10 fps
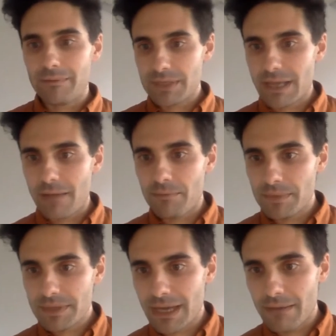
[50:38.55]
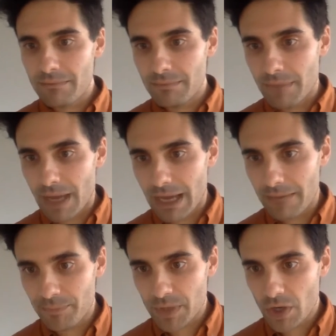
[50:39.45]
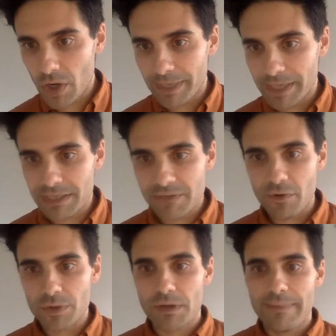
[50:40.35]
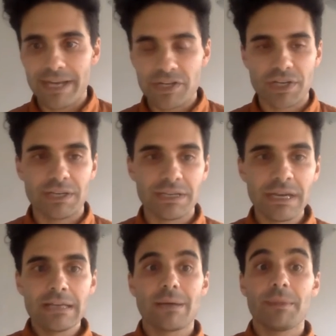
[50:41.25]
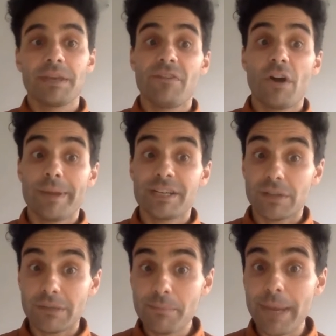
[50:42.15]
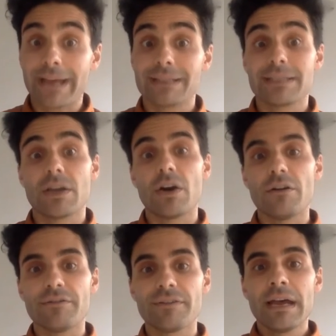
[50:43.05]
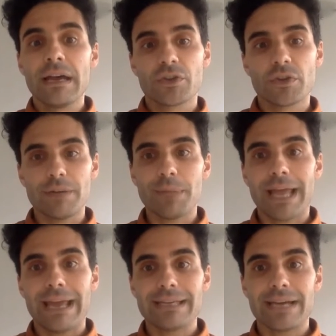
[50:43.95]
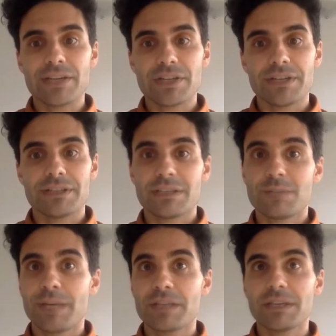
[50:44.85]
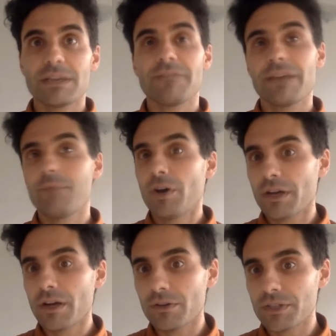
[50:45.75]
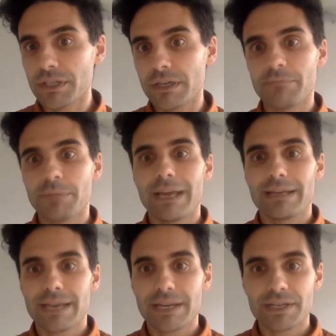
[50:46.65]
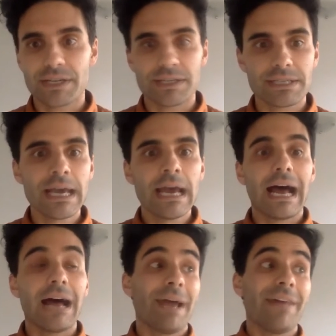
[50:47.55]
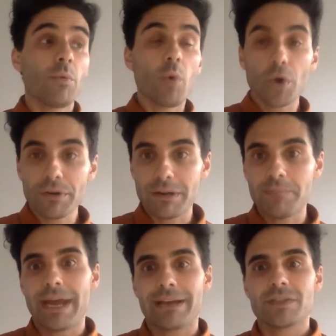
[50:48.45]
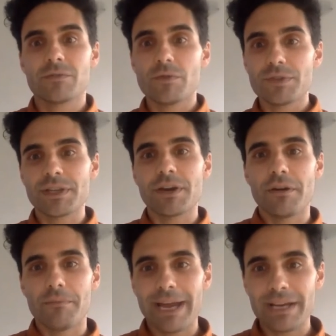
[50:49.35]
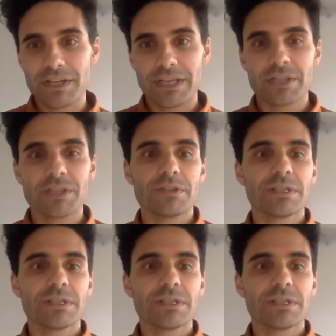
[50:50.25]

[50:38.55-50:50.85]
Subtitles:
Some commenters have also mentioned some of the environmental impacts of tree plantations, especially if they're monoculture plantations, and the water impacts are also a major issue.